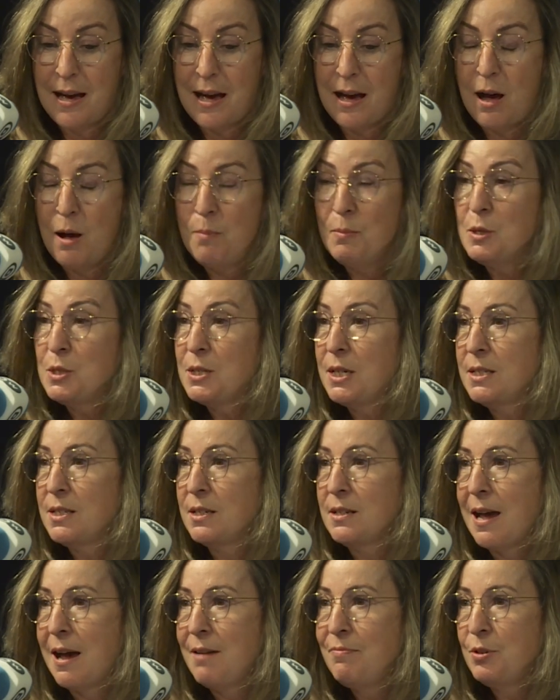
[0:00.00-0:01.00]
almost as
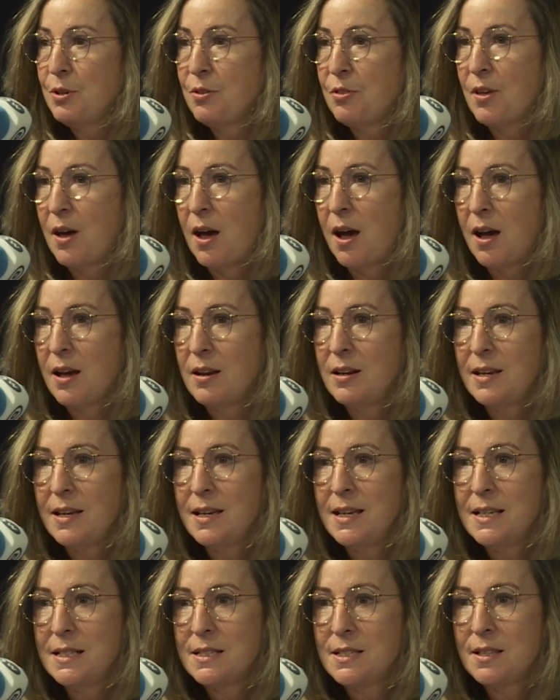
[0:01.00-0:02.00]
an afterthought,
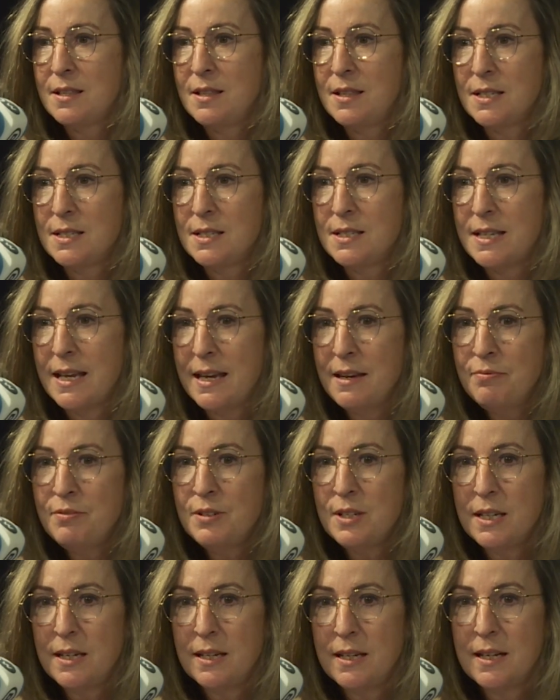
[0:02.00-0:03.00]
is the
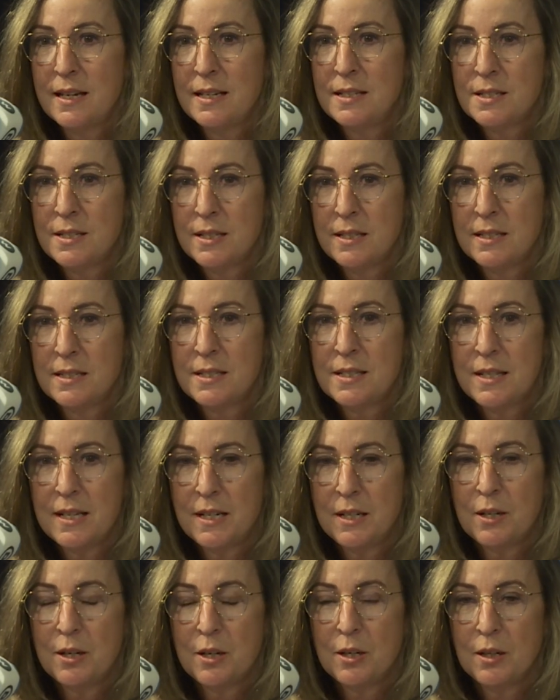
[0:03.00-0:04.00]
safety incidents that
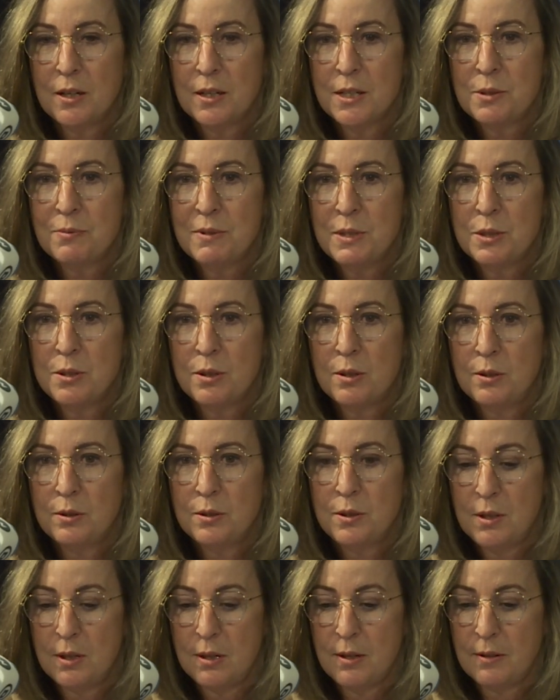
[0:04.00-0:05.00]
occur as a
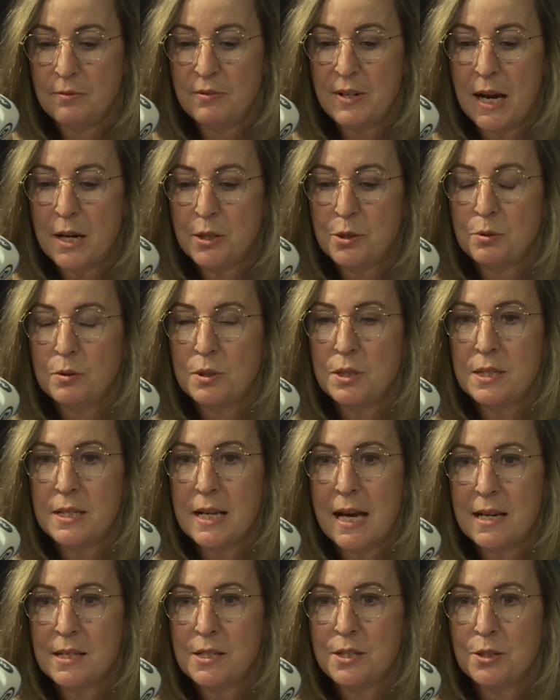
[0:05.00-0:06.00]
result of natural
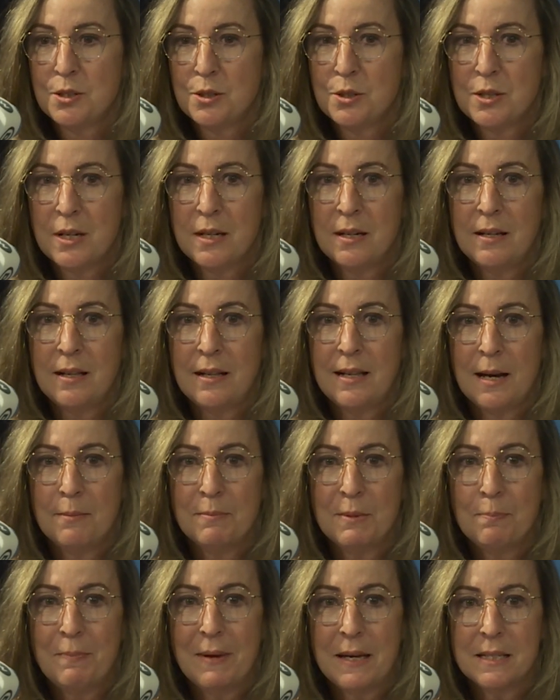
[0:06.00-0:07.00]
disasters and
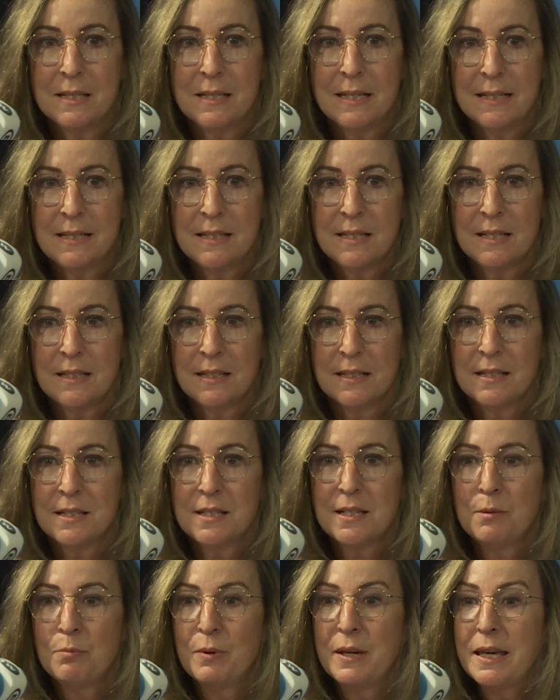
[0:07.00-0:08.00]
climate-based incidents.
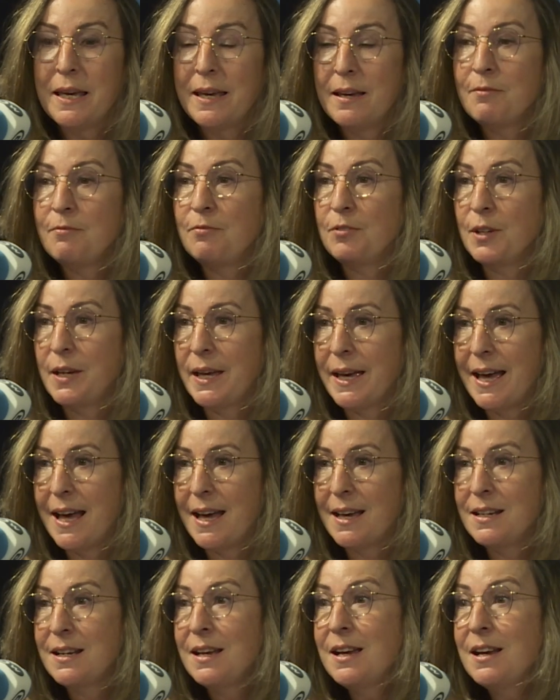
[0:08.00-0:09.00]
And we can't
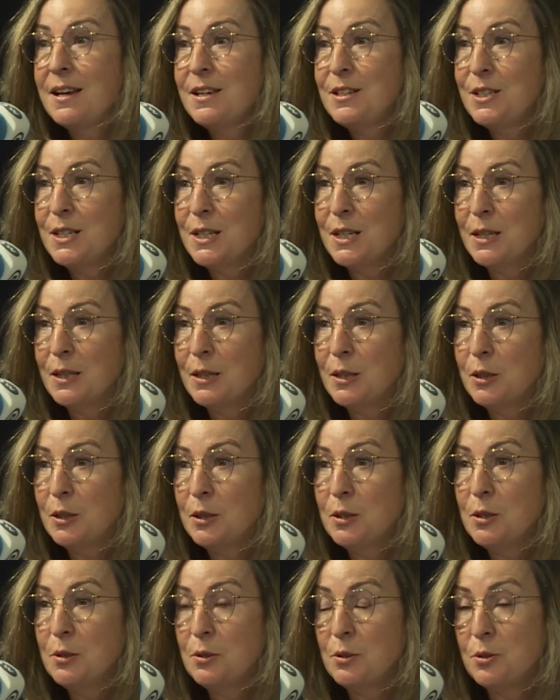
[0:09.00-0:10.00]
forget to
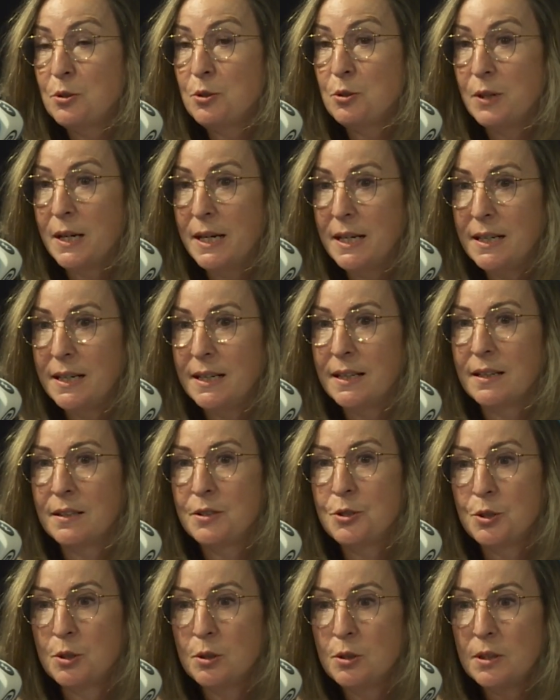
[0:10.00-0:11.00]
include training
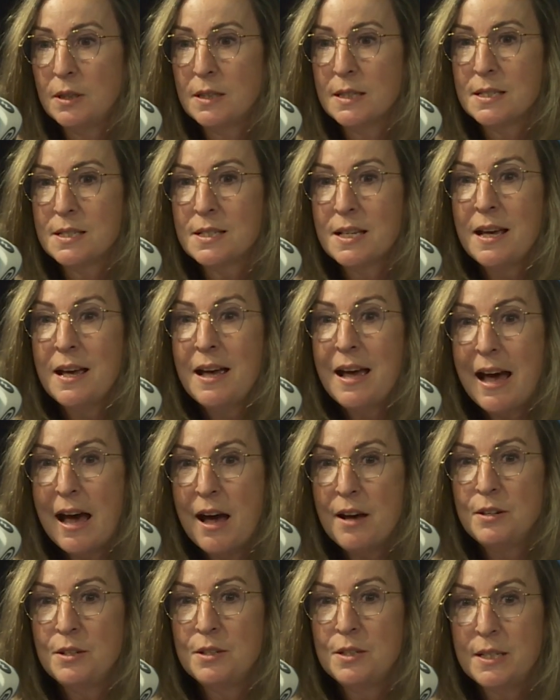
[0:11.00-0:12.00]
journalists
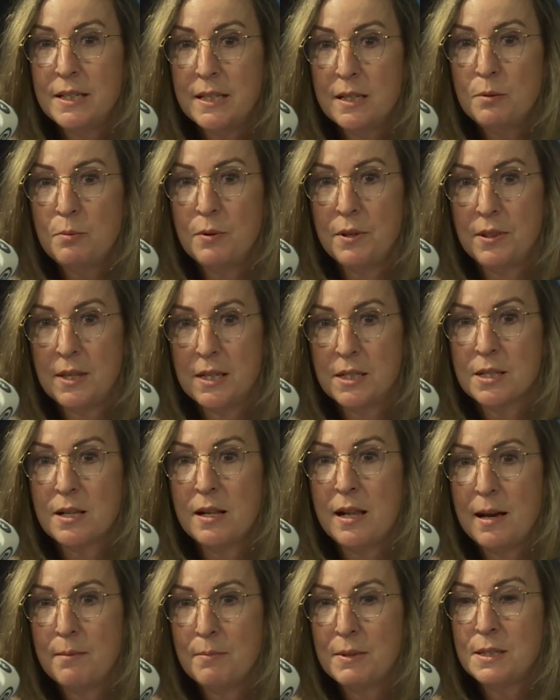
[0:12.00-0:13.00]
how to deal with these
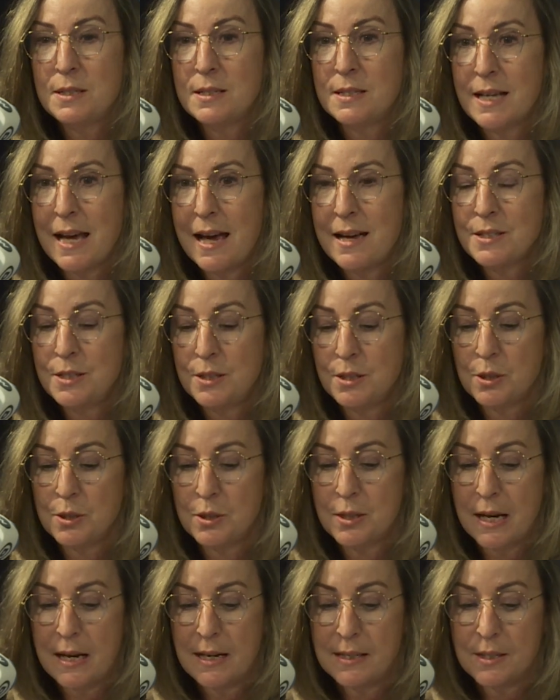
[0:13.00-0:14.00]
climate
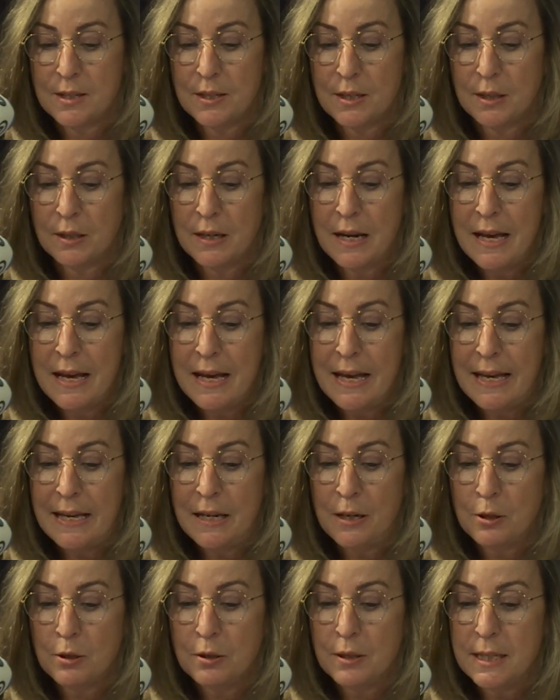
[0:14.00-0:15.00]
disasters as they're
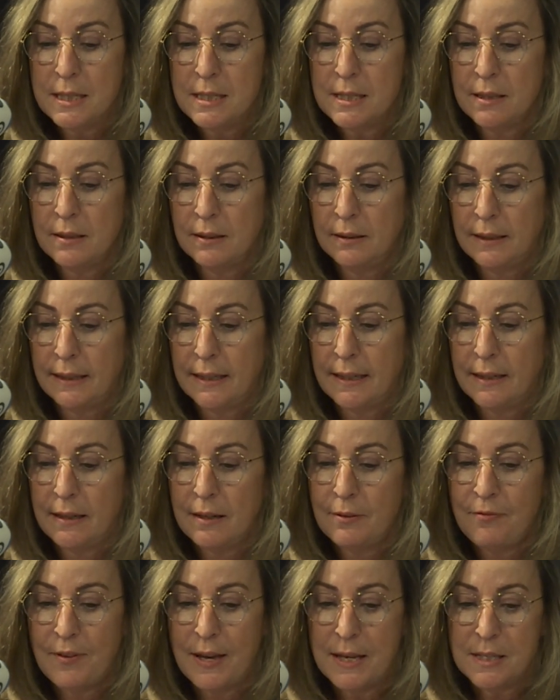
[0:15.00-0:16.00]
increasingly
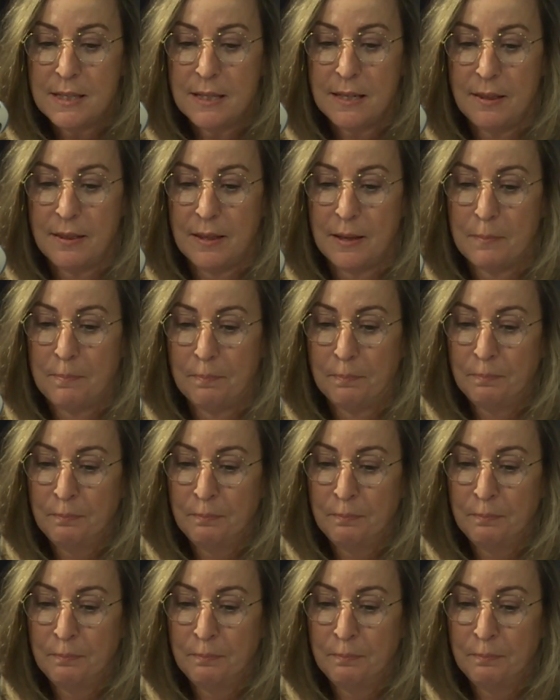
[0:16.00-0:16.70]
facing them.